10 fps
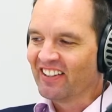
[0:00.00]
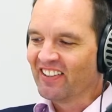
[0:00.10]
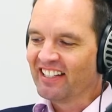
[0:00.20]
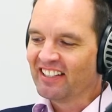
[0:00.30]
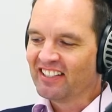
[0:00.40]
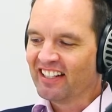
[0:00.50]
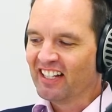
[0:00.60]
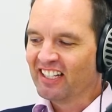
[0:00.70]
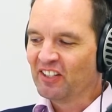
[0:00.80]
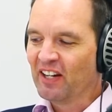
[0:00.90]
though that
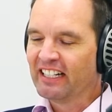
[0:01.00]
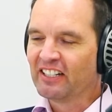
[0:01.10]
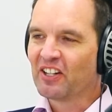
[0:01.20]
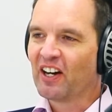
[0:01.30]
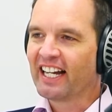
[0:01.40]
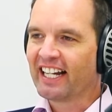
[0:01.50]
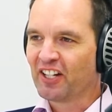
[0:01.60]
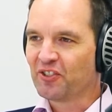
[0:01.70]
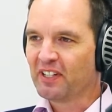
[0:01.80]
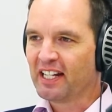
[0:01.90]
an entire
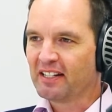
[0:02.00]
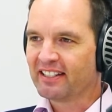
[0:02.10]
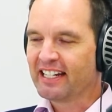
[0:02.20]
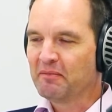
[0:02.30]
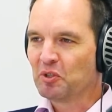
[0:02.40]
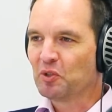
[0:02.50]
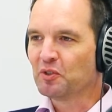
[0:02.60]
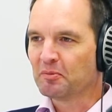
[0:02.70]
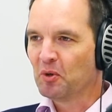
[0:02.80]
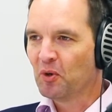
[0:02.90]
country can seem too
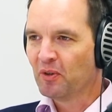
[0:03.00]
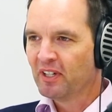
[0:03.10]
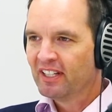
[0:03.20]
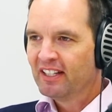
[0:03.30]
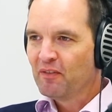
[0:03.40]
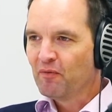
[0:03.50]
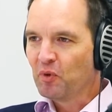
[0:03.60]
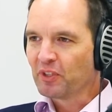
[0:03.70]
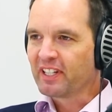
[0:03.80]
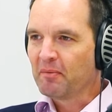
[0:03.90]
small
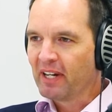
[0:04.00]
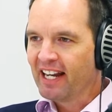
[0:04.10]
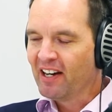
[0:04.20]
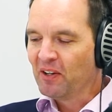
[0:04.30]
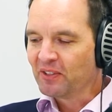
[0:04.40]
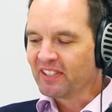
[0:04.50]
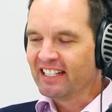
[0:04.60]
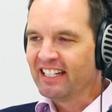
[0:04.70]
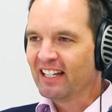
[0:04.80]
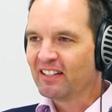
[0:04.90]
for someone else,
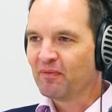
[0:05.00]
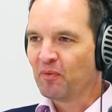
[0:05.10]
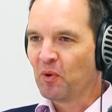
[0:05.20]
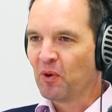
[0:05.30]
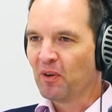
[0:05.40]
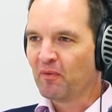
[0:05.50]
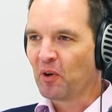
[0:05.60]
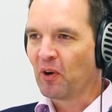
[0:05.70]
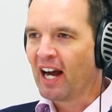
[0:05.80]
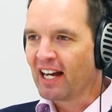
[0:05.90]
and yet
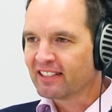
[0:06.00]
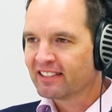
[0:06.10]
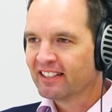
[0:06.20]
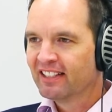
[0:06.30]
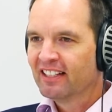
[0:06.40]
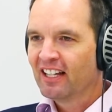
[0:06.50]
for us,